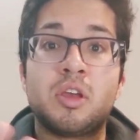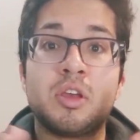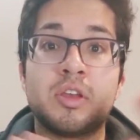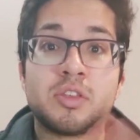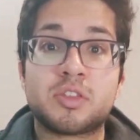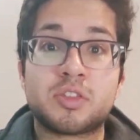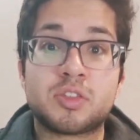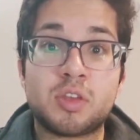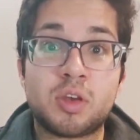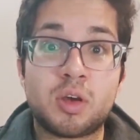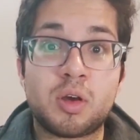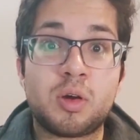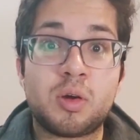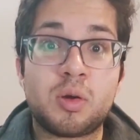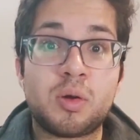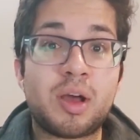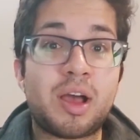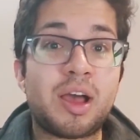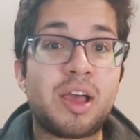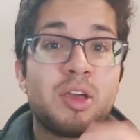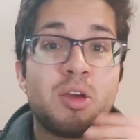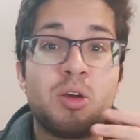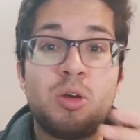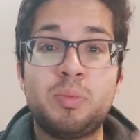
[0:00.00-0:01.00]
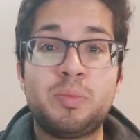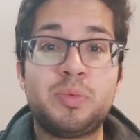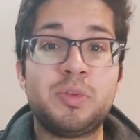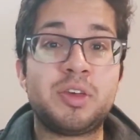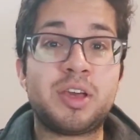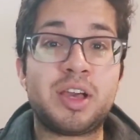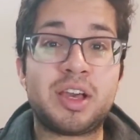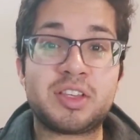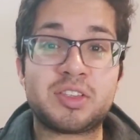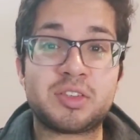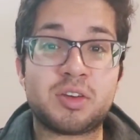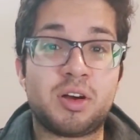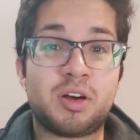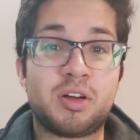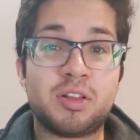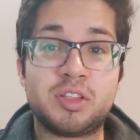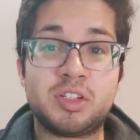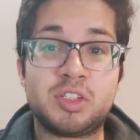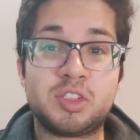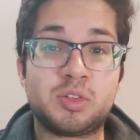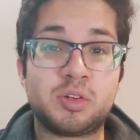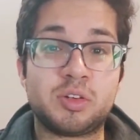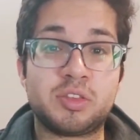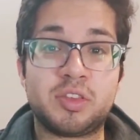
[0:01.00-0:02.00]
So I hope you guys all
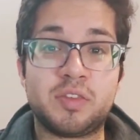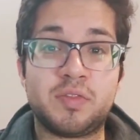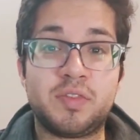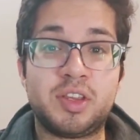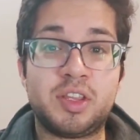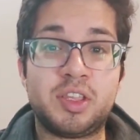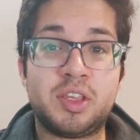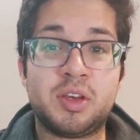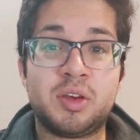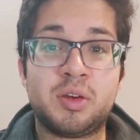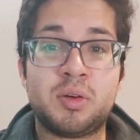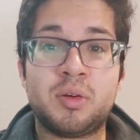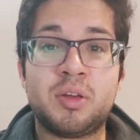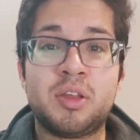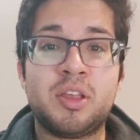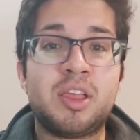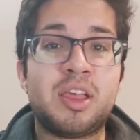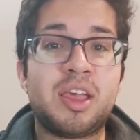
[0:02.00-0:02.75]
enjoyed the video,